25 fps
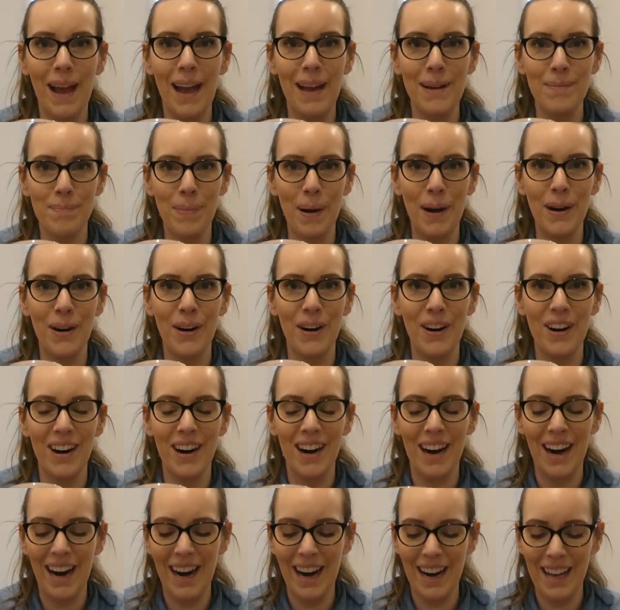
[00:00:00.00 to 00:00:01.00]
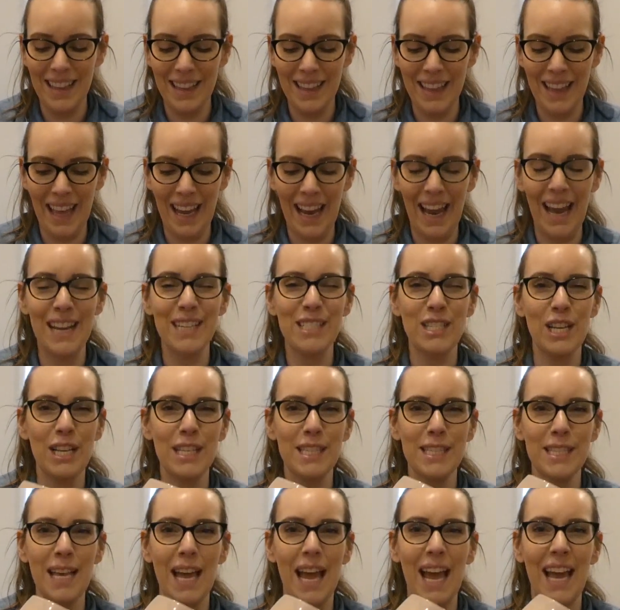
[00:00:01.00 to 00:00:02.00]
and butter. Like
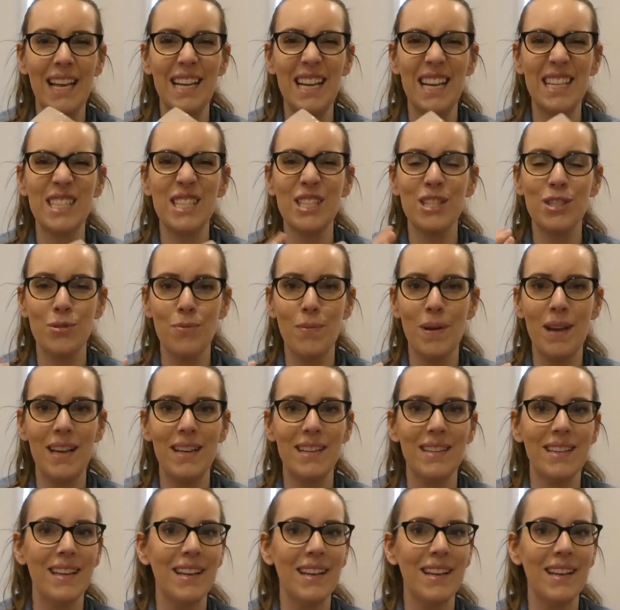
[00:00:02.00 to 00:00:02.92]
it's sweet.